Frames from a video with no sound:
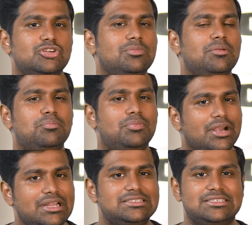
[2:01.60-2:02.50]
should be
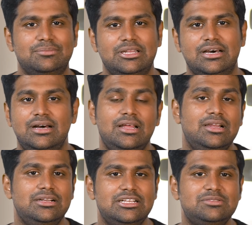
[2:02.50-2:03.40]
pretty similar,
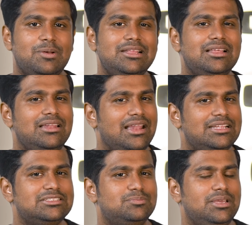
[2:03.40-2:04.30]
despite the
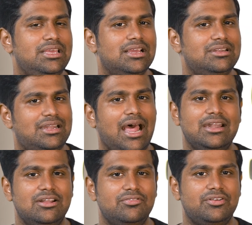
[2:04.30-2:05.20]
lens being a
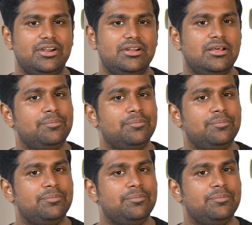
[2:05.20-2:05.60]
tad different,